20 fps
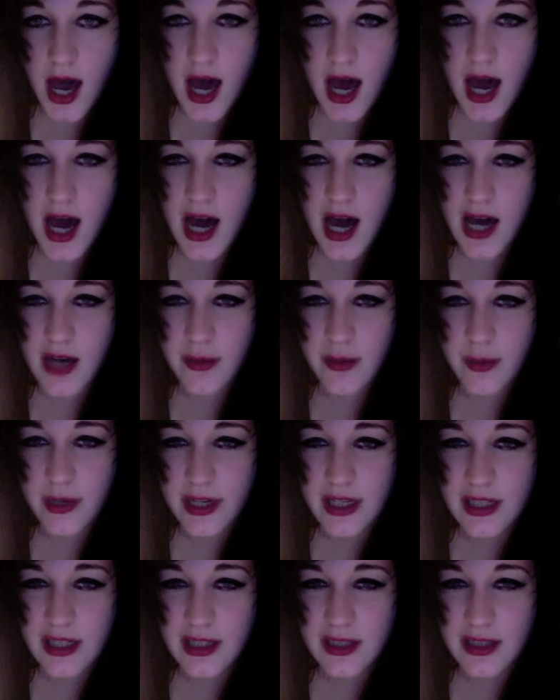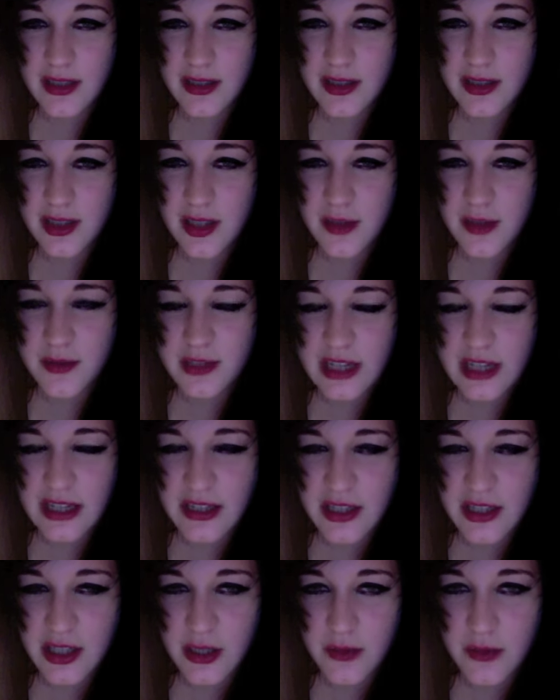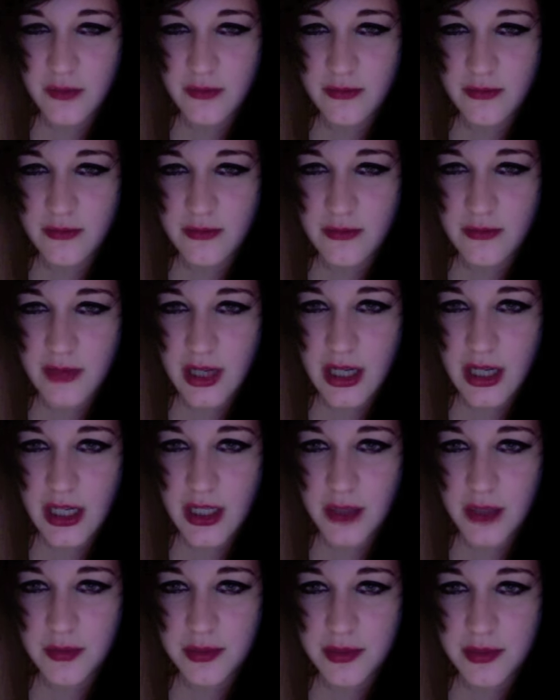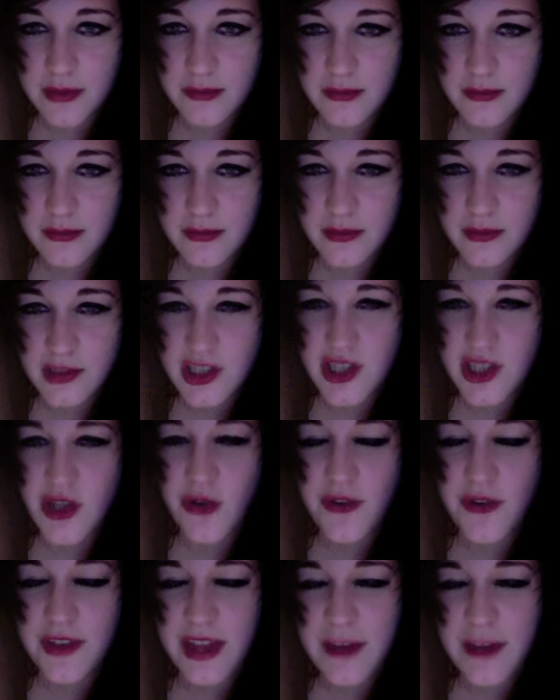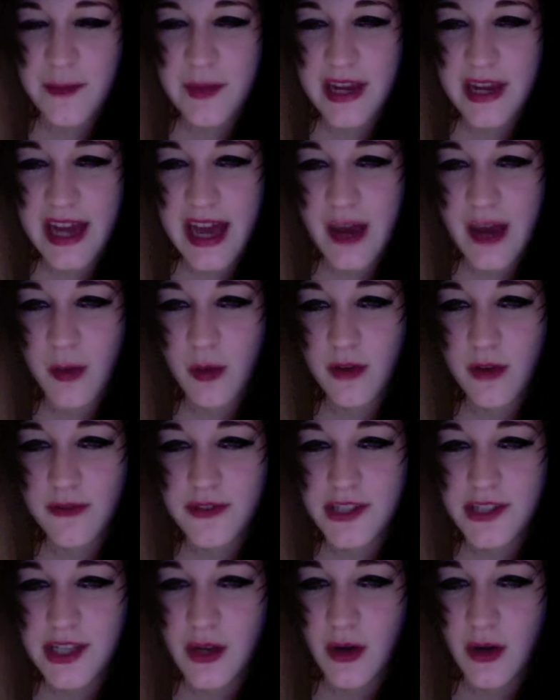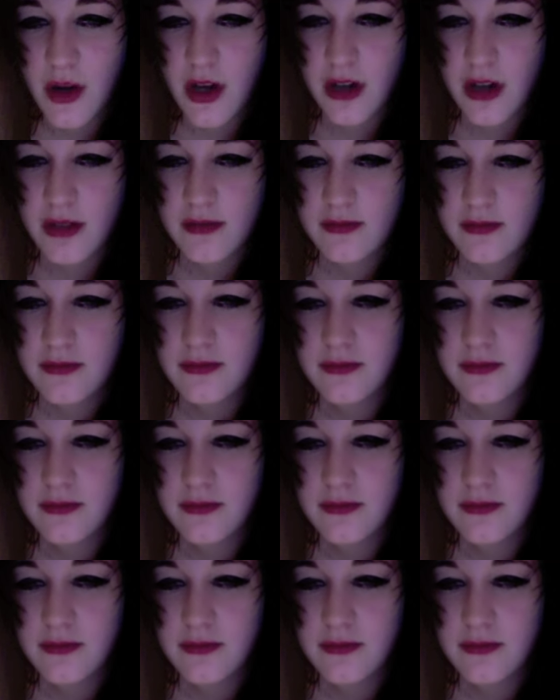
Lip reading: I will update soon, I hope. Sorry that I've been AWOL for so long.